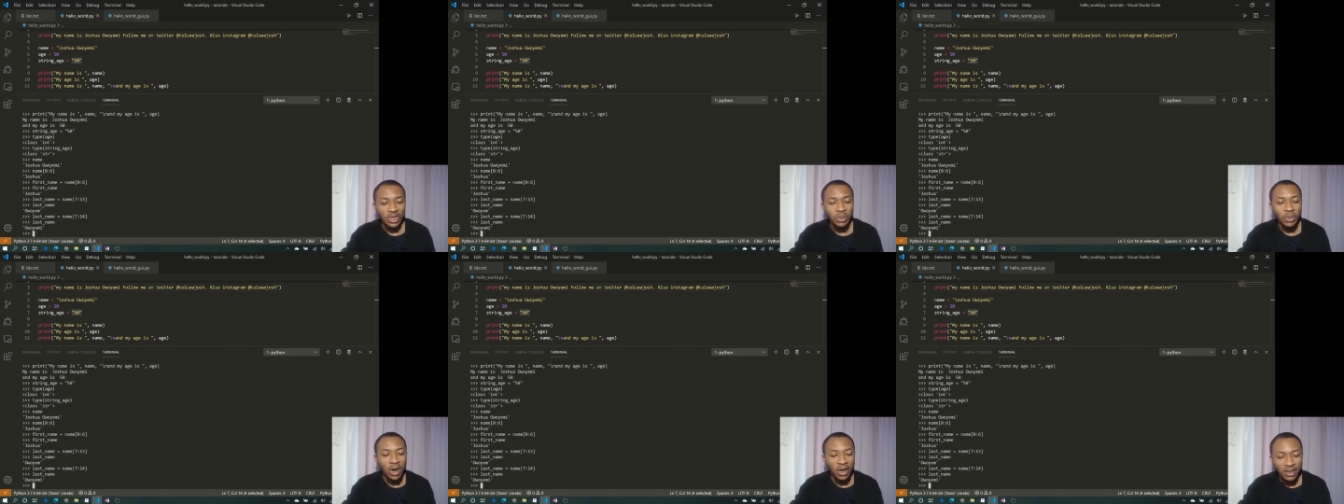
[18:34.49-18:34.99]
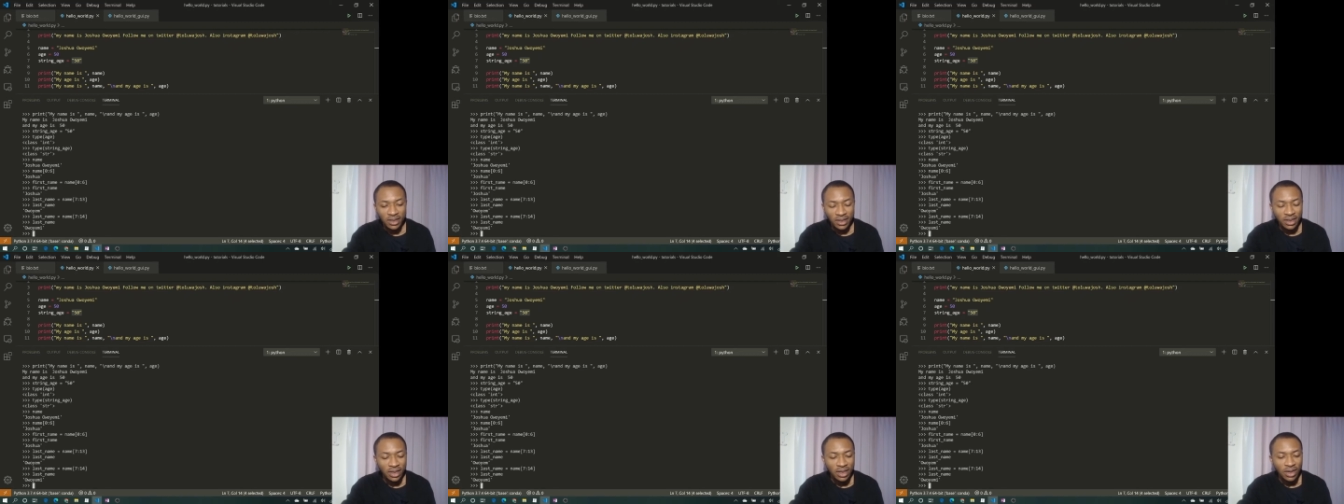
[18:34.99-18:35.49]
part,
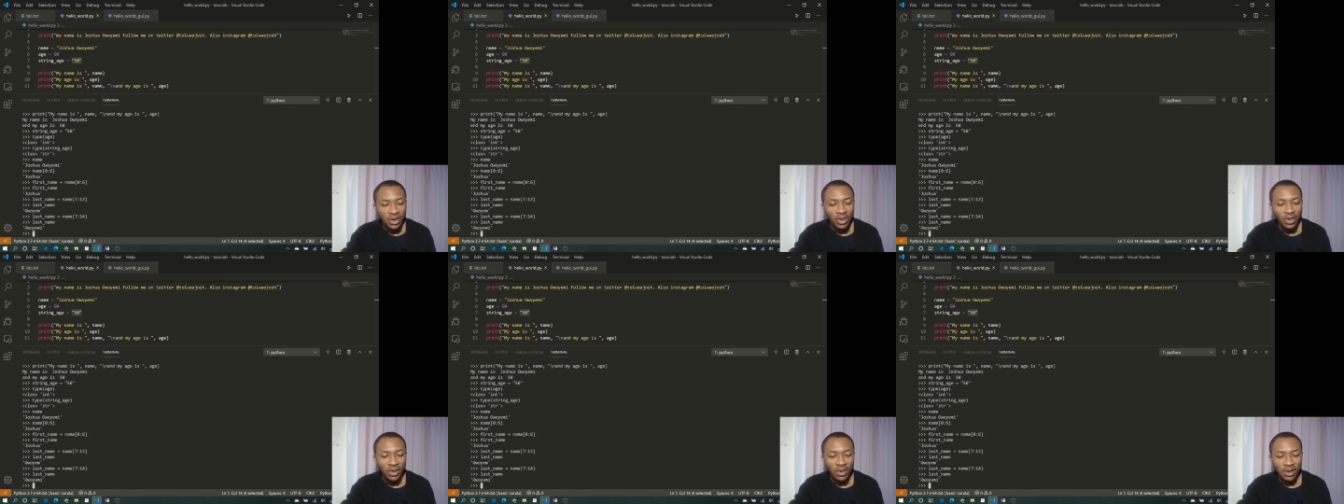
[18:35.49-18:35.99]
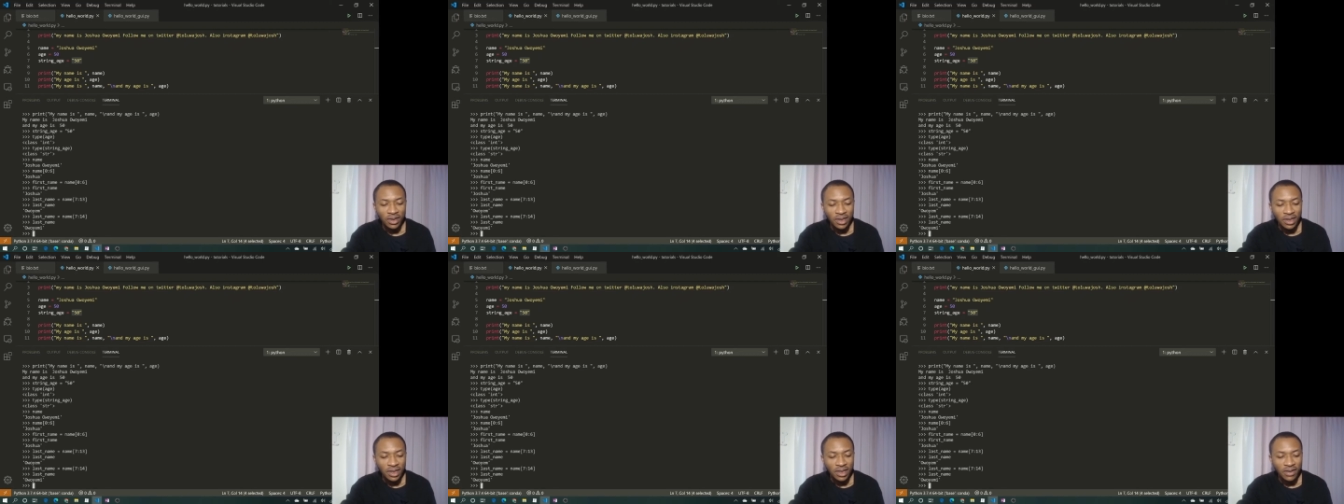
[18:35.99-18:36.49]
or
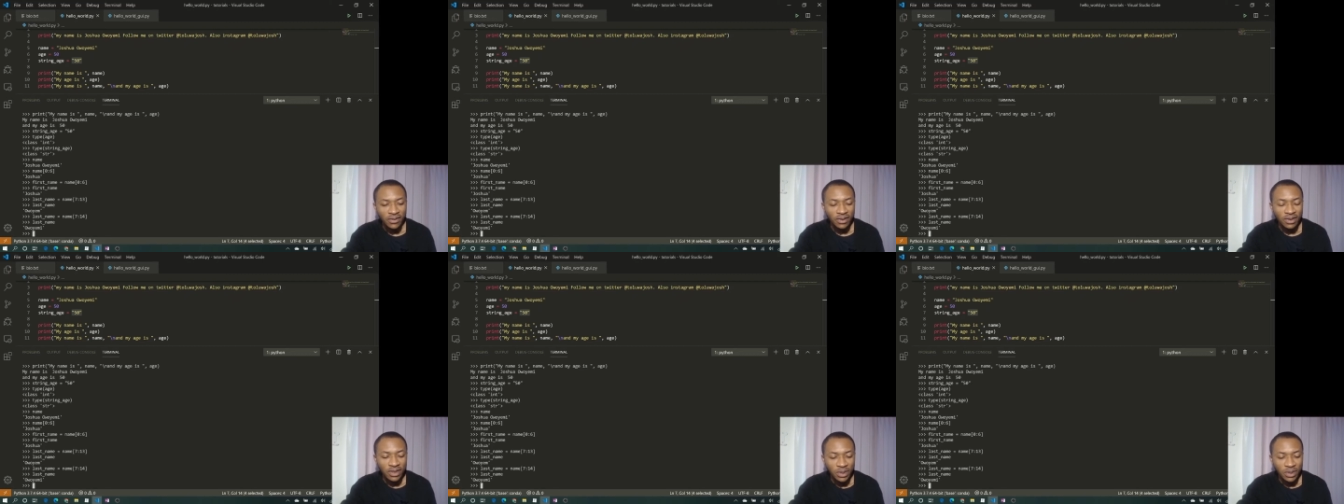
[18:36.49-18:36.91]
even